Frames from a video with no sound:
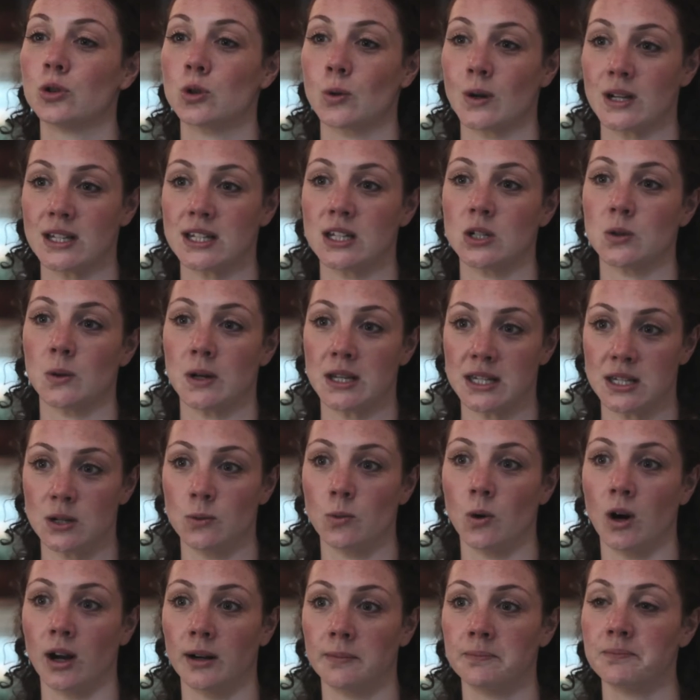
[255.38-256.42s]

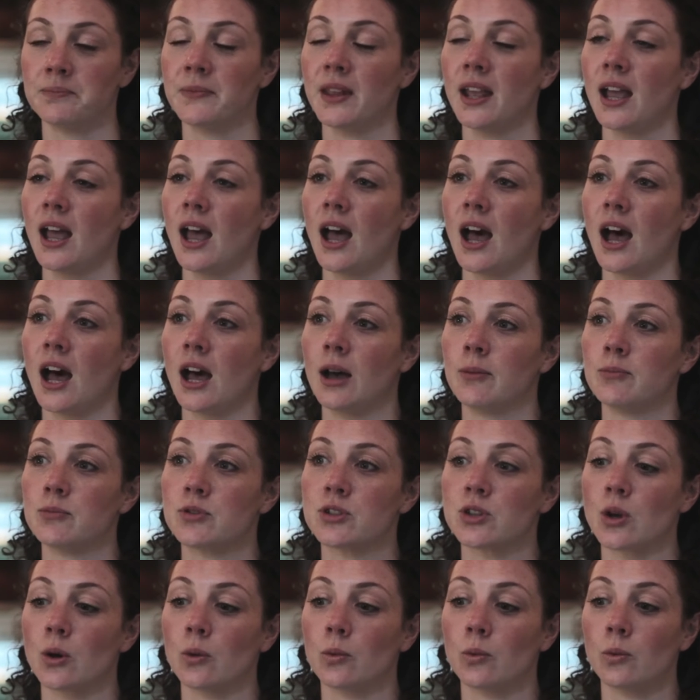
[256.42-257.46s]
2021.
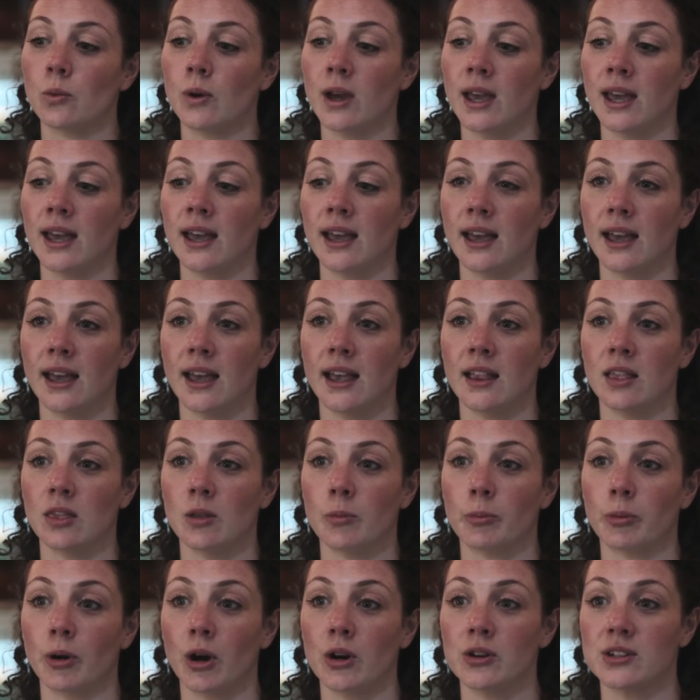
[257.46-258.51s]
So we're
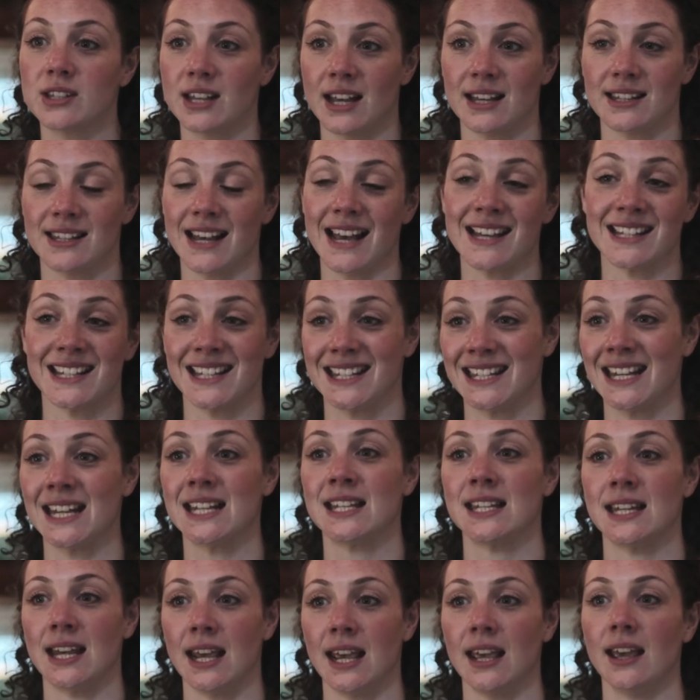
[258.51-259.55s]
in the process as a
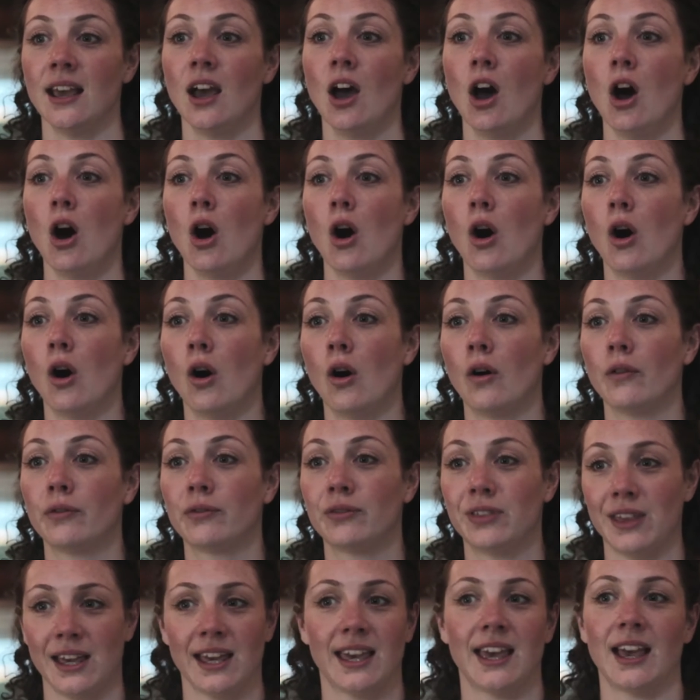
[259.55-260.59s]
city
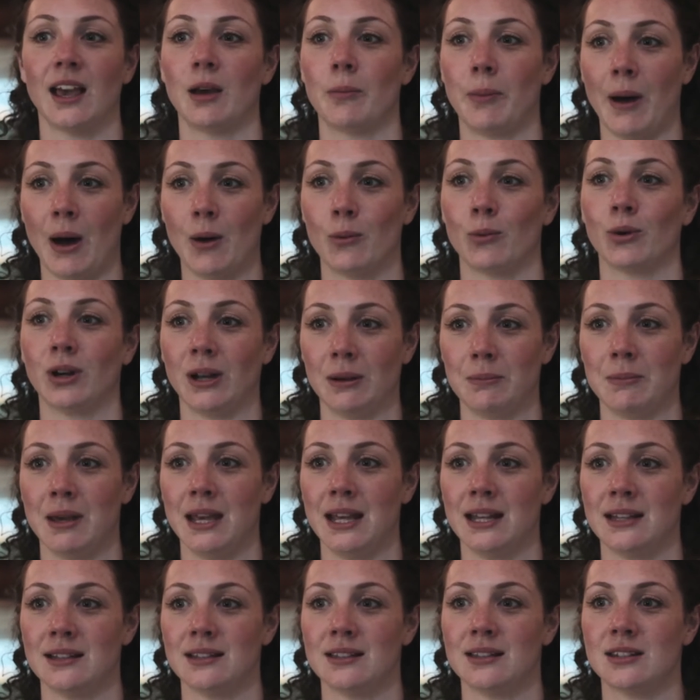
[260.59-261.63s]
of thinking about what it
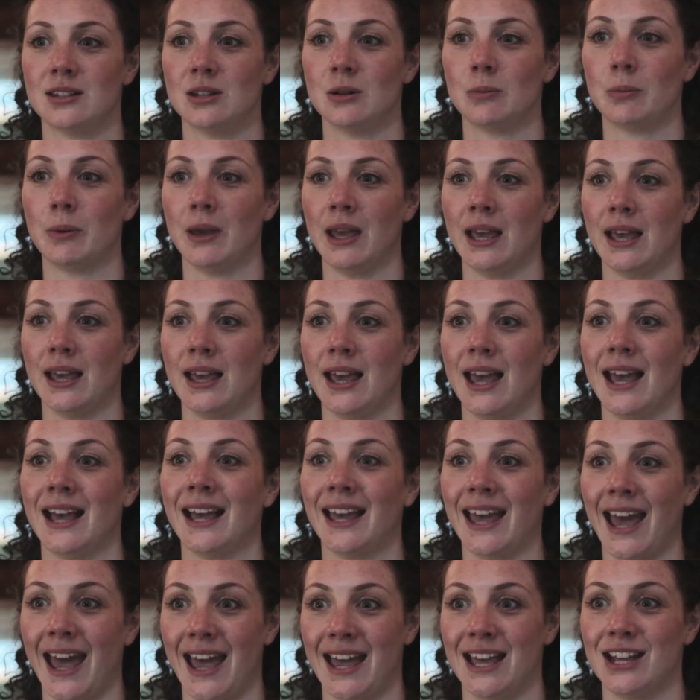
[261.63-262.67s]
means to be
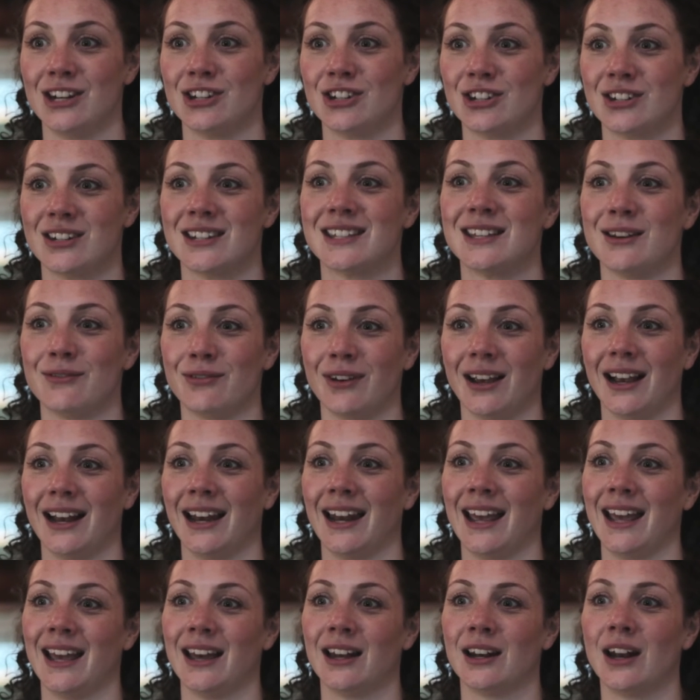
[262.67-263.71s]
engaged
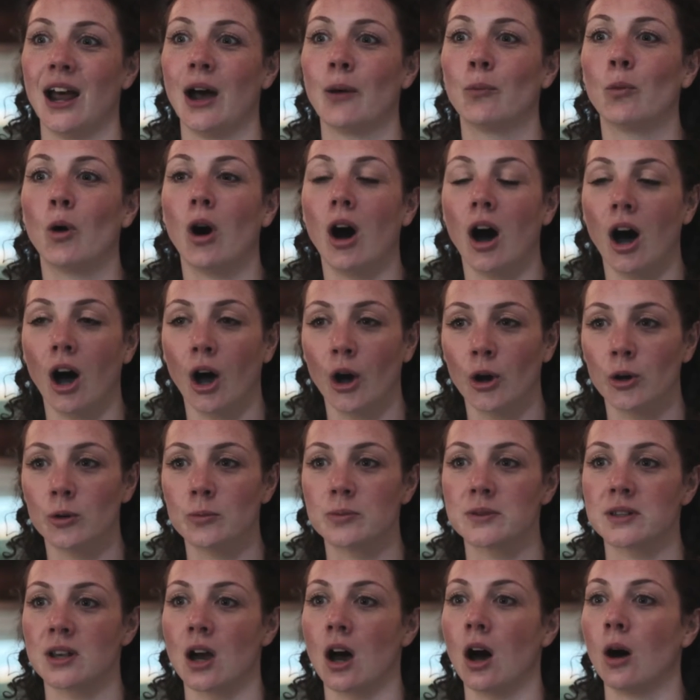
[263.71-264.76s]
civically and what our
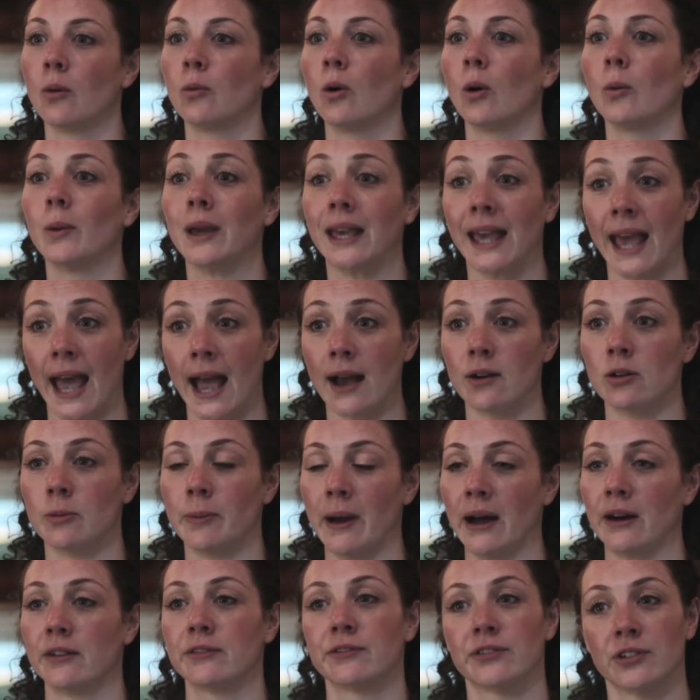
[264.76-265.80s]
hopes are, what we
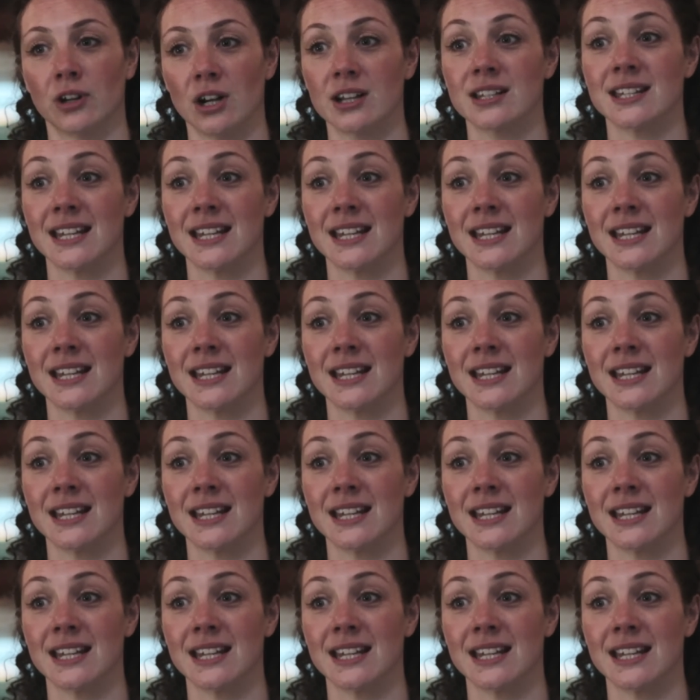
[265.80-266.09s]
care about for our